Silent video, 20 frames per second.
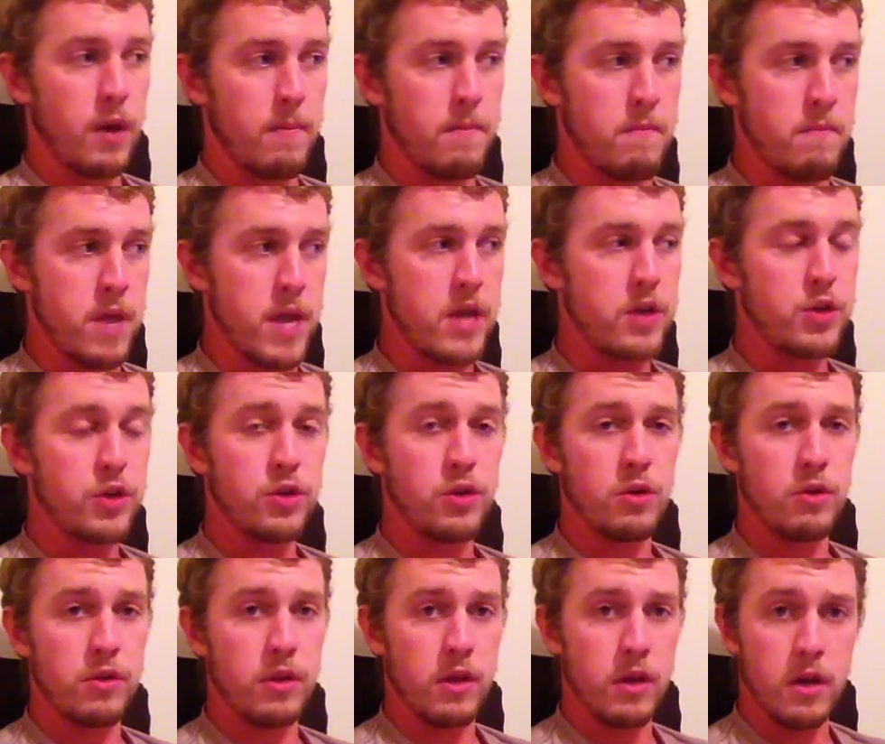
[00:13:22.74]
Make
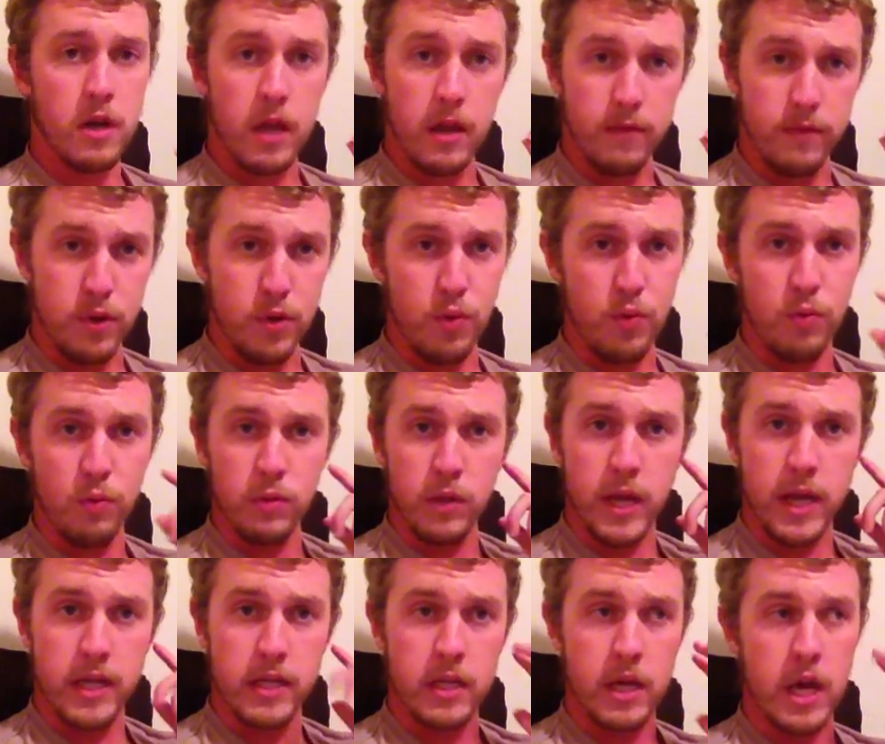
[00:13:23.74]
sure that if you
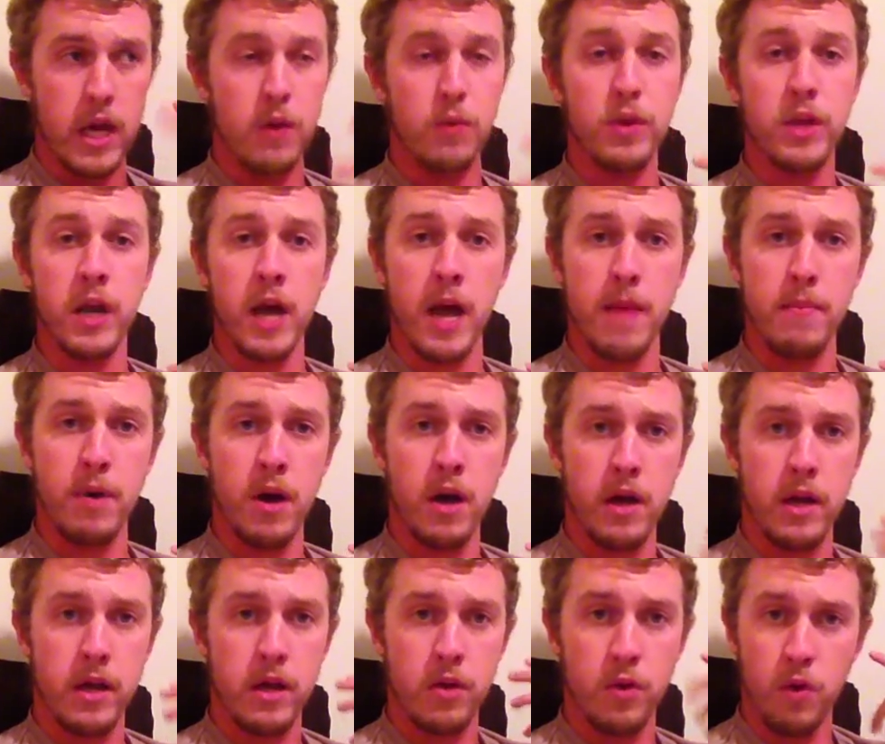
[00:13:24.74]
like to hike with an iPod
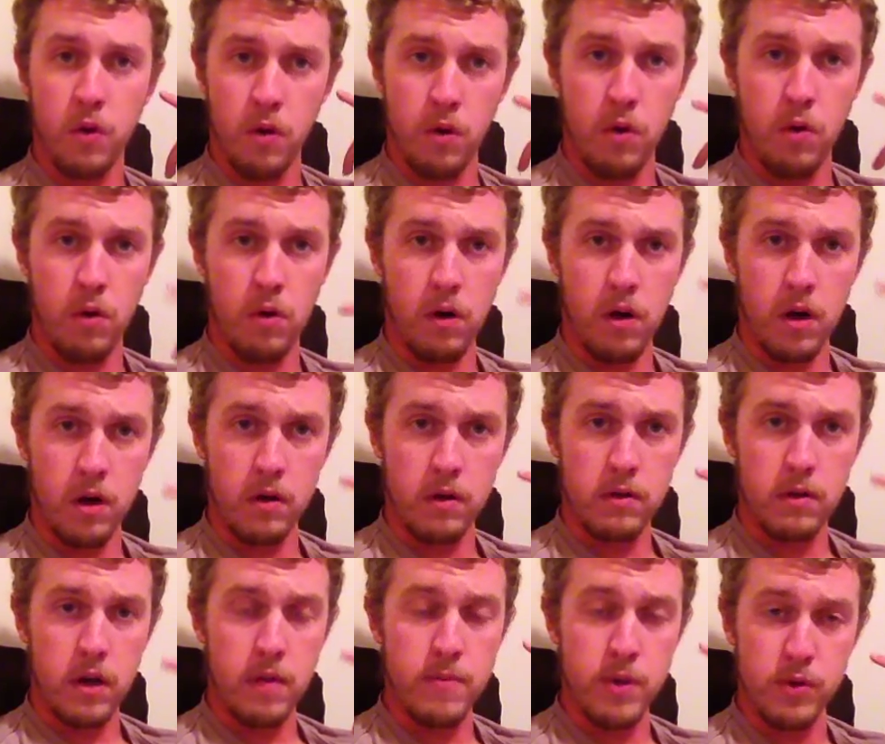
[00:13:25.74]
in or
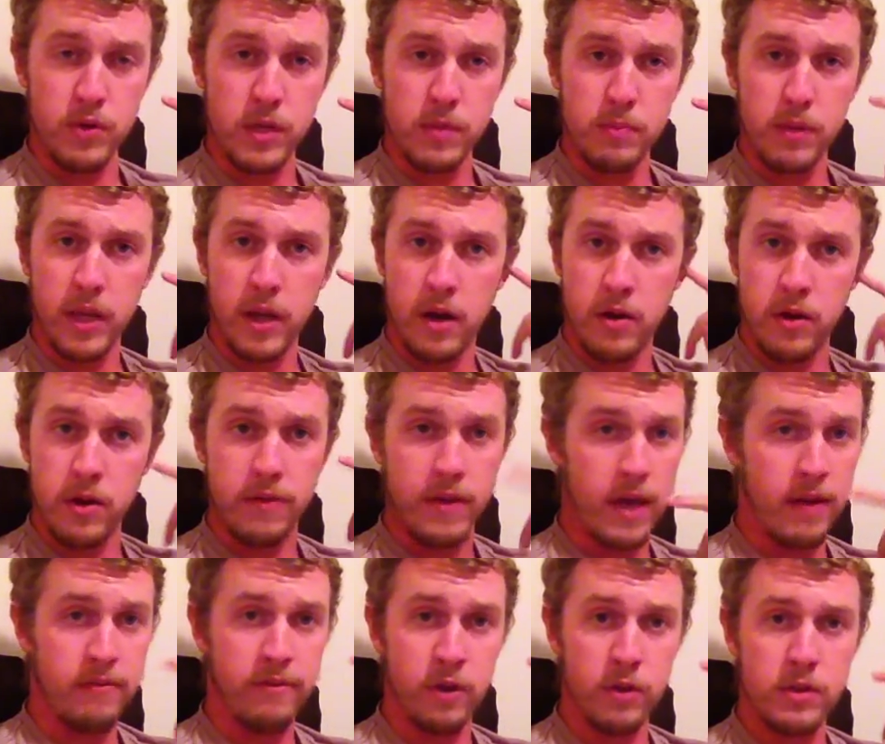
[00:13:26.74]
a music player and you have
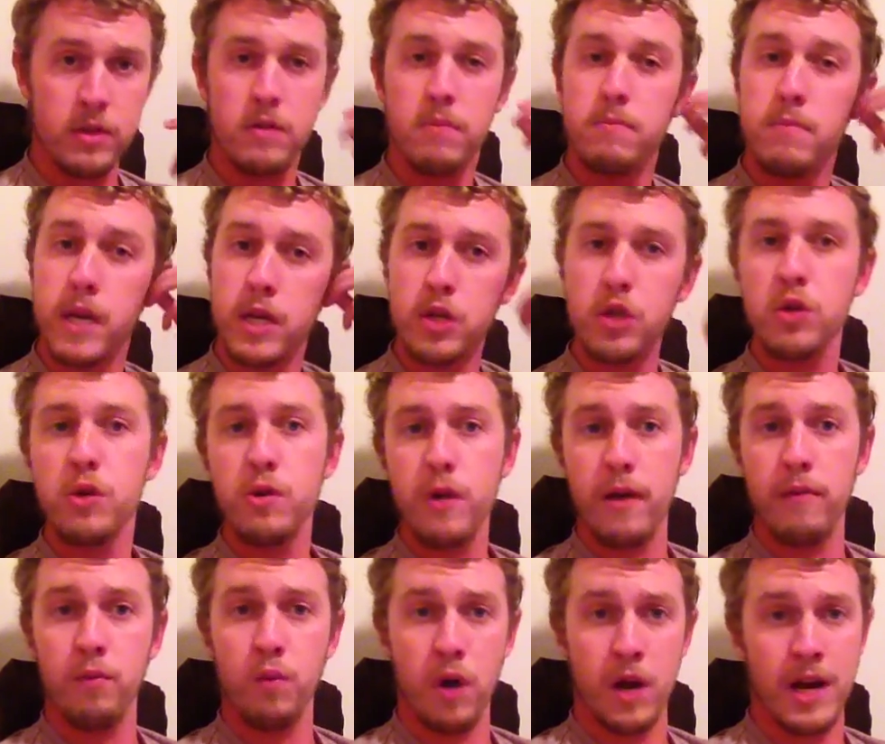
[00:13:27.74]
headphones in, make sure you
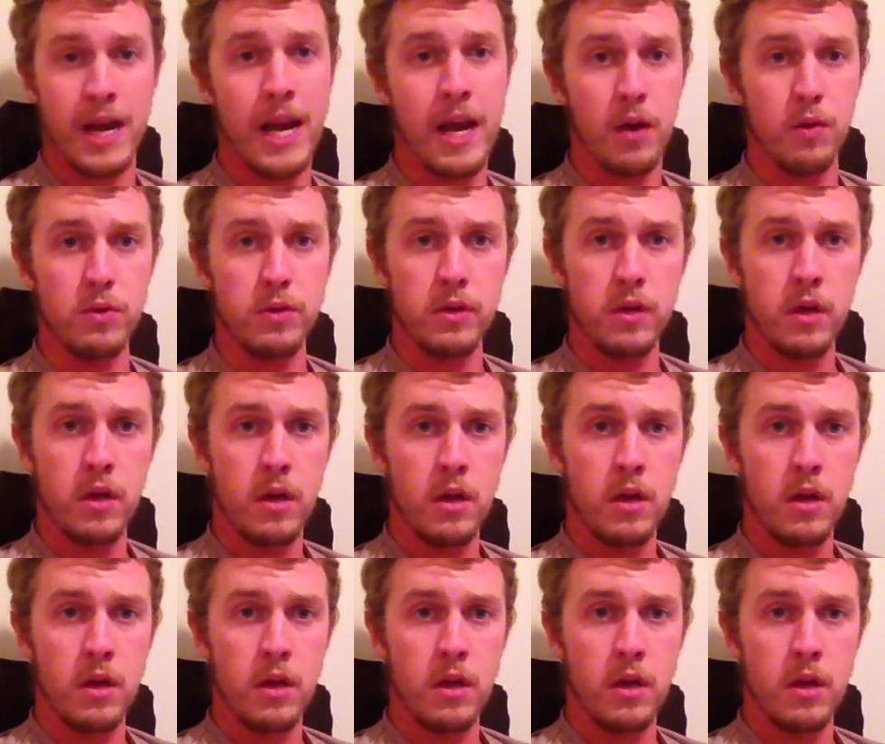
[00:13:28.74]
have one out.